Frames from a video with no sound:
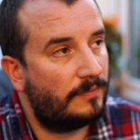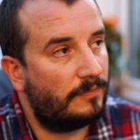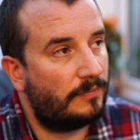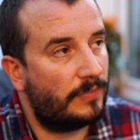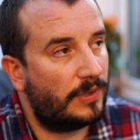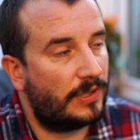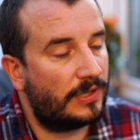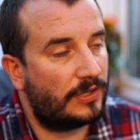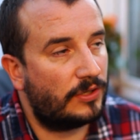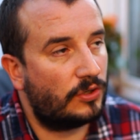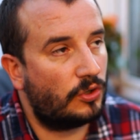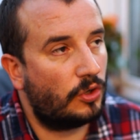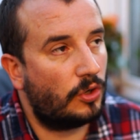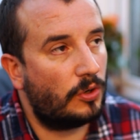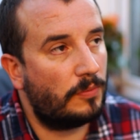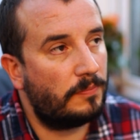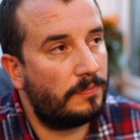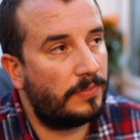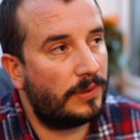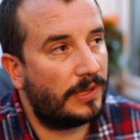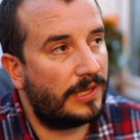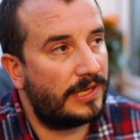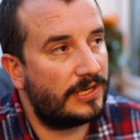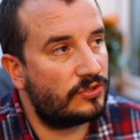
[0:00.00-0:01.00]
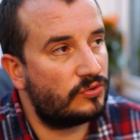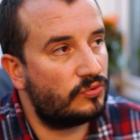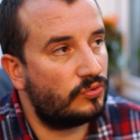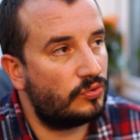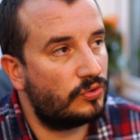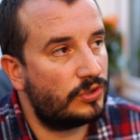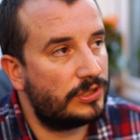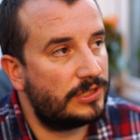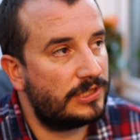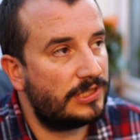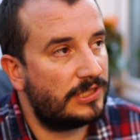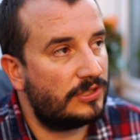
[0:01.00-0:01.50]
but complex
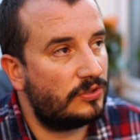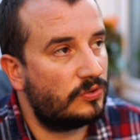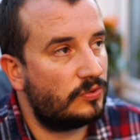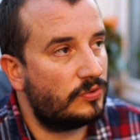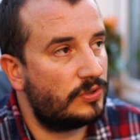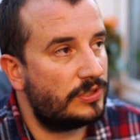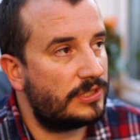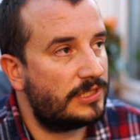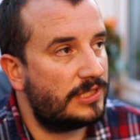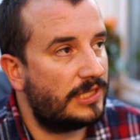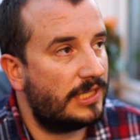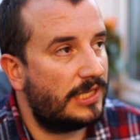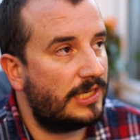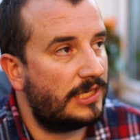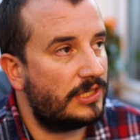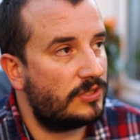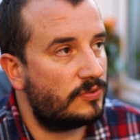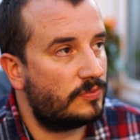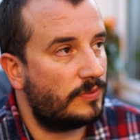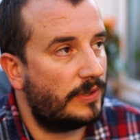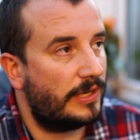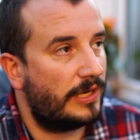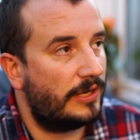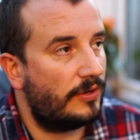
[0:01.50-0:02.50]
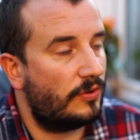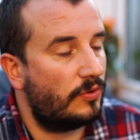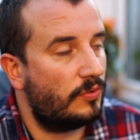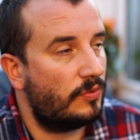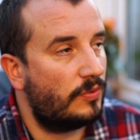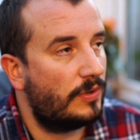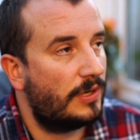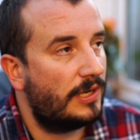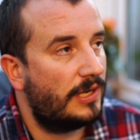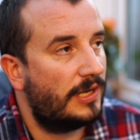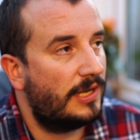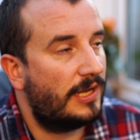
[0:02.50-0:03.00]
roasty notes there as
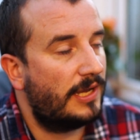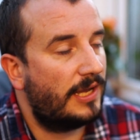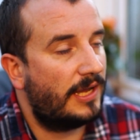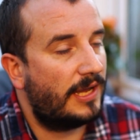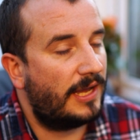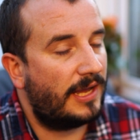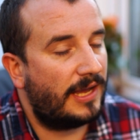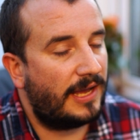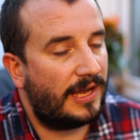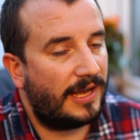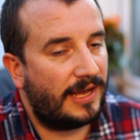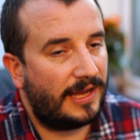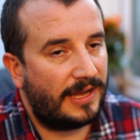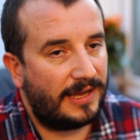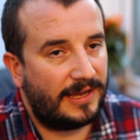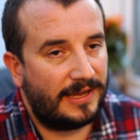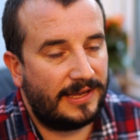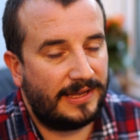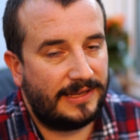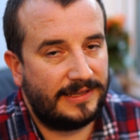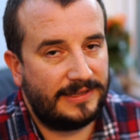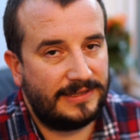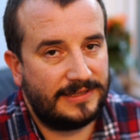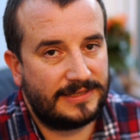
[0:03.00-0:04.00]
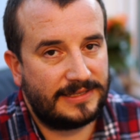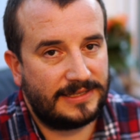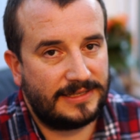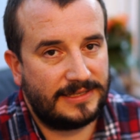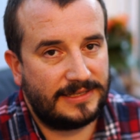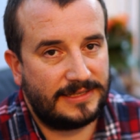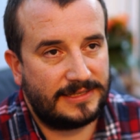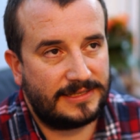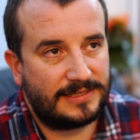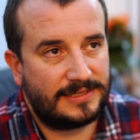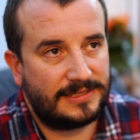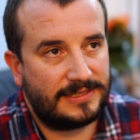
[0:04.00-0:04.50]
well, and
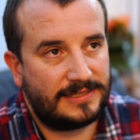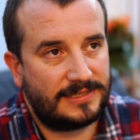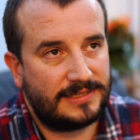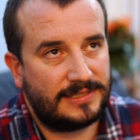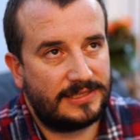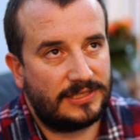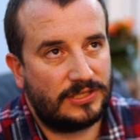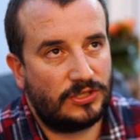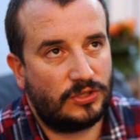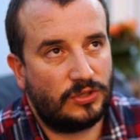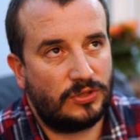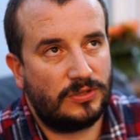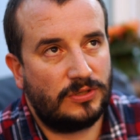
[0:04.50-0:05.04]
it's